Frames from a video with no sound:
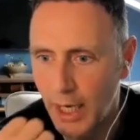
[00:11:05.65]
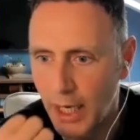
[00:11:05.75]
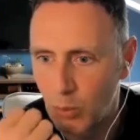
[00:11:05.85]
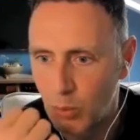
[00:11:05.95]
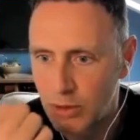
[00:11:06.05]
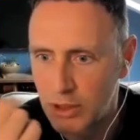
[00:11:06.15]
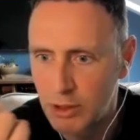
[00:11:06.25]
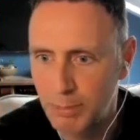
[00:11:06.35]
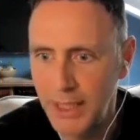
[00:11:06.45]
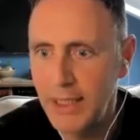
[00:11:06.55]
I would
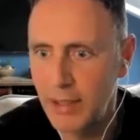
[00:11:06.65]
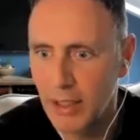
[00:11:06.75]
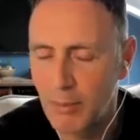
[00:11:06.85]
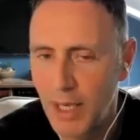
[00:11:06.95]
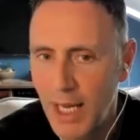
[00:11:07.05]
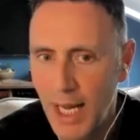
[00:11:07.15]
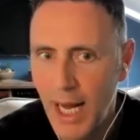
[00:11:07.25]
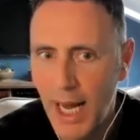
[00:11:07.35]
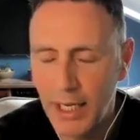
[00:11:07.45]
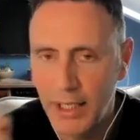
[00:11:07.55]
speak to them
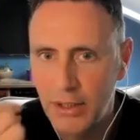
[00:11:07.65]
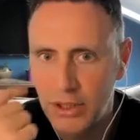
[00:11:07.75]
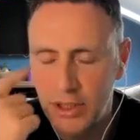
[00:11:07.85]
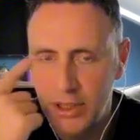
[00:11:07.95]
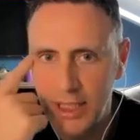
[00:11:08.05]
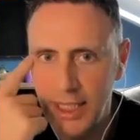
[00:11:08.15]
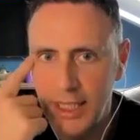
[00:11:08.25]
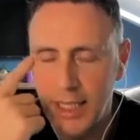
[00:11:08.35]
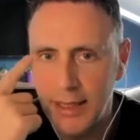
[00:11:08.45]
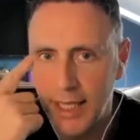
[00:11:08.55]
and I could
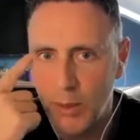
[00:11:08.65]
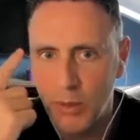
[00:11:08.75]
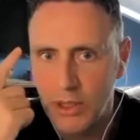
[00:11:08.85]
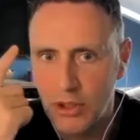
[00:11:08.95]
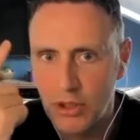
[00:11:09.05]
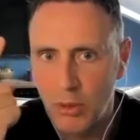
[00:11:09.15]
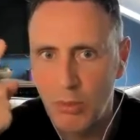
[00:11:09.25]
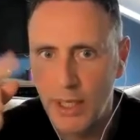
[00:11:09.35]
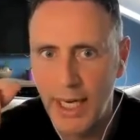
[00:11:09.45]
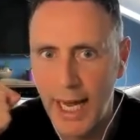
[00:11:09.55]
see that they were
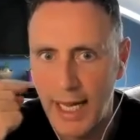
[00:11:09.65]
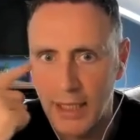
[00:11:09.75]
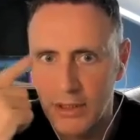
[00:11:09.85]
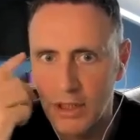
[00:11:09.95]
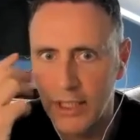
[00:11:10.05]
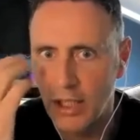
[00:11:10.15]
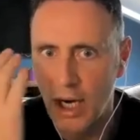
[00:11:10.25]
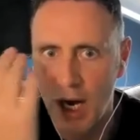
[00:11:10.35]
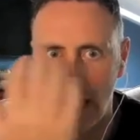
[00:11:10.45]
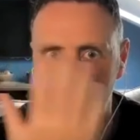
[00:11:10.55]
somewhere else. Like
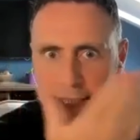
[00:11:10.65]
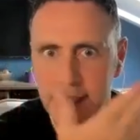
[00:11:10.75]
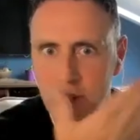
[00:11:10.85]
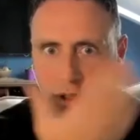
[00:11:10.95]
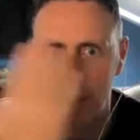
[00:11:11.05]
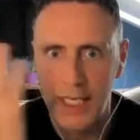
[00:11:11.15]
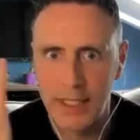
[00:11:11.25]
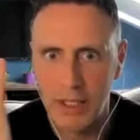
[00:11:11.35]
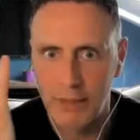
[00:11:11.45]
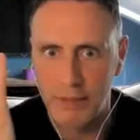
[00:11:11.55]
their eyes just
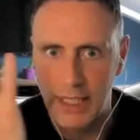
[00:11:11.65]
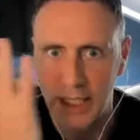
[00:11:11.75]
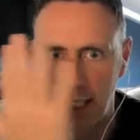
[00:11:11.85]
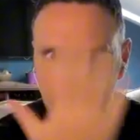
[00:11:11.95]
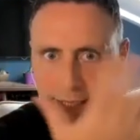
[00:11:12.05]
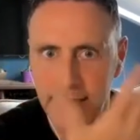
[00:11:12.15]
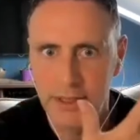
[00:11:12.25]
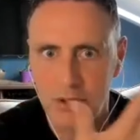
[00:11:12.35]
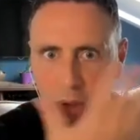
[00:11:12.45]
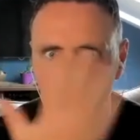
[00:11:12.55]
had a kind of a
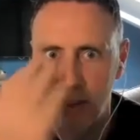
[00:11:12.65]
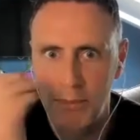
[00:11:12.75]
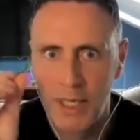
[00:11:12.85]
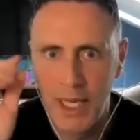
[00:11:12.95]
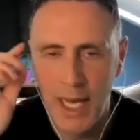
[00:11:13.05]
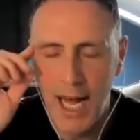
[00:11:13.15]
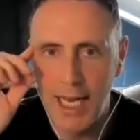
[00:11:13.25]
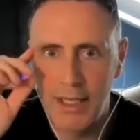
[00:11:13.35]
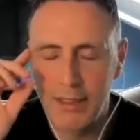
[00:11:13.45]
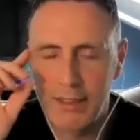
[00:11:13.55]
glaze over them.
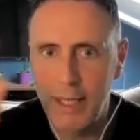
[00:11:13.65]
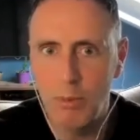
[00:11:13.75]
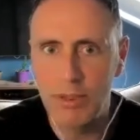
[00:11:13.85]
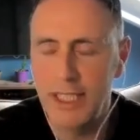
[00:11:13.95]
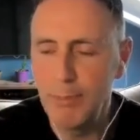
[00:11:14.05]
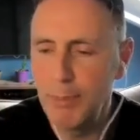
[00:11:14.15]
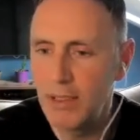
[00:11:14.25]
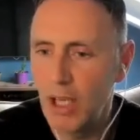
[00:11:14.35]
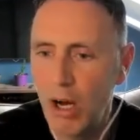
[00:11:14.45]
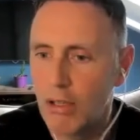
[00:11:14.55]
And they were deep
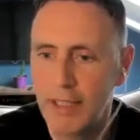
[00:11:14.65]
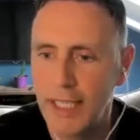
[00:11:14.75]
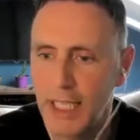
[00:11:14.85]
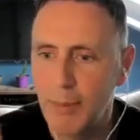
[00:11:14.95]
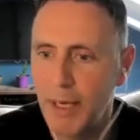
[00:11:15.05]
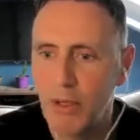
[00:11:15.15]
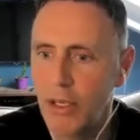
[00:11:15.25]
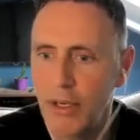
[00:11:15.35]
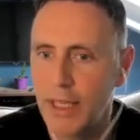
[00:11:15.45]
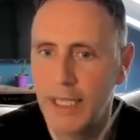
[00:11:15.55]
in thought, thinking about
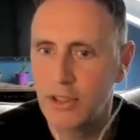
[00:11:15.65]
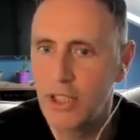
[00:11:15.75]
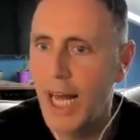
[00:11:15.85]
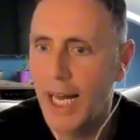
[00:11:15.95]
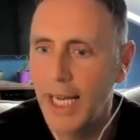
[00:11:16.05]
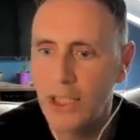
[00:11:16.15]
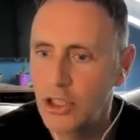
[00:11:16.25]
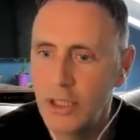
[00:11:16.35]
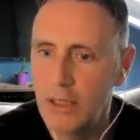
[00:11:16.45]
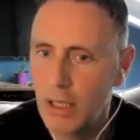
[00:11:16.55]
other things,
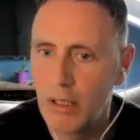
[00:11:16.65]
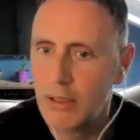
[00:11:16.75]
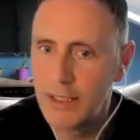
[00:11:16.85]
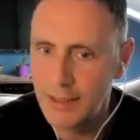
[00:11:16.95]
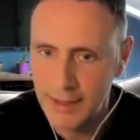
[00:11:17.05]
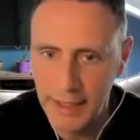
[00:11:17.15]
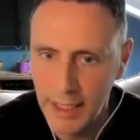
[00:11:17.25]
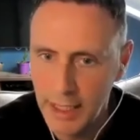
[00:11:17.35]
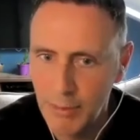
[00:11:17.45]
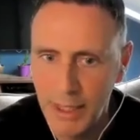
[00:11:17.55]
actually not
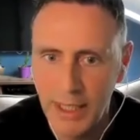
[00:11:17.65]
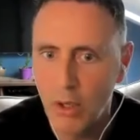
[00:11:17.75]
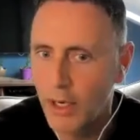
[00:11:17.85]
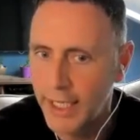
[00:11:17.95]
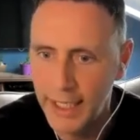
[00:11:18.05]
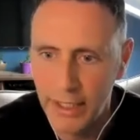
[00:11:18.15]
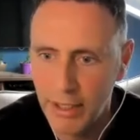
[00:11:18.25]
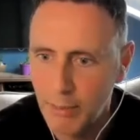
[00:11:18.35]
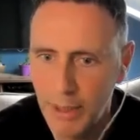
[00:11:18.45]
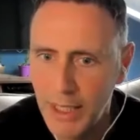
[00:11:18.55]
seeing me or
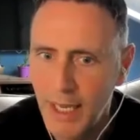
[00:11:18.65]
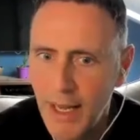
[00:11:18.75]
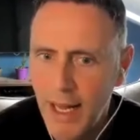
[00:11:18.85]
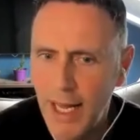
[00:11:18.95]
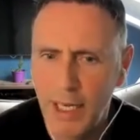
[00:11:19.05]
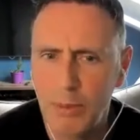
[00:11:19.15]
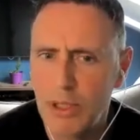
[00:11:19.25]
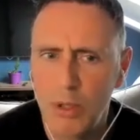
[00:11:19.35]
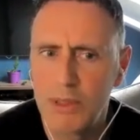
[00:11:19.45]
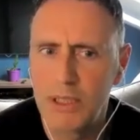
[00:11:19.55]
hearing me. And I
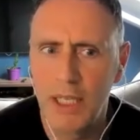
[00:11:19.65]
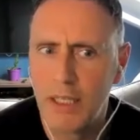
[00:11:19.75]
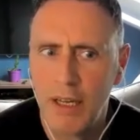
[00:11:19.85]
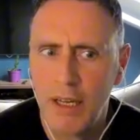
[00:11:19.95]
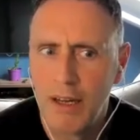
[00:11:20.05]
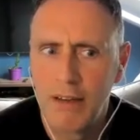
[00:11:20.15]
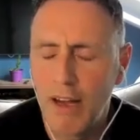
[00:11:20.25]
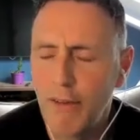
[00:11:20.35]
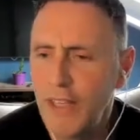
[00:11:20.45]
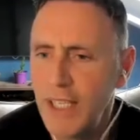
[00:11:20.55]
was always like,
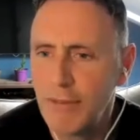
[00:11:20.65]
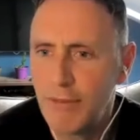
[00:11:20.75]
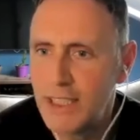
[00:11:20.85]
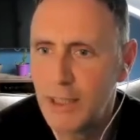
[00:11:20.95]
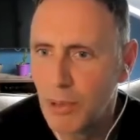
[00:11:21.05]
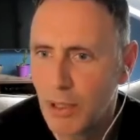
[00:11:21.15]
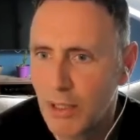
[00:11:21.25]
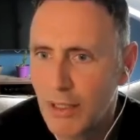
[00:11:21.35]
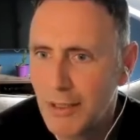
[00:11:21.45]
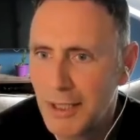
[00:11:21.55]
I feel
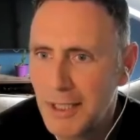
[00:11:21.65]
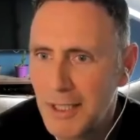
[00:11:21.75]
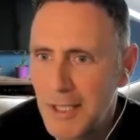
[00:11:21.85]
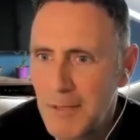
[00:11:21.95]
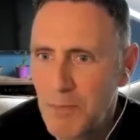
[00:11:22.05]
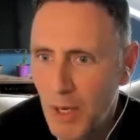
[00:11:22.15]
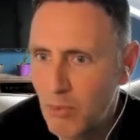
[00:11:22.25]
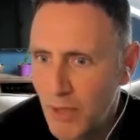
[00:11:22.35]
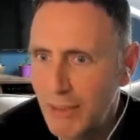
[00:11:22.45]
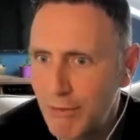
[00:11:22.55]
invisible. I
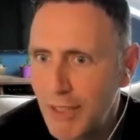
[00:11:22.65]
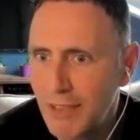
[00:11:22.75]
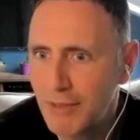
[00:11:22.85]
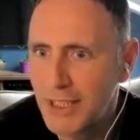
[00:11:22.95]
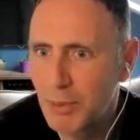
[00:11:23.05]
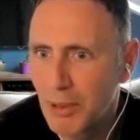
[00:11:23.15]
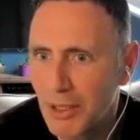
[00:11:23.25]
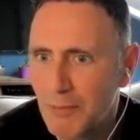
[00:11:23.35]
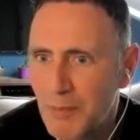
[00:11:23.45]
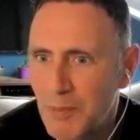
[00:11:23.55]
really feel
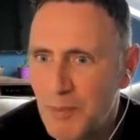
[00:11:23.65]
invisible.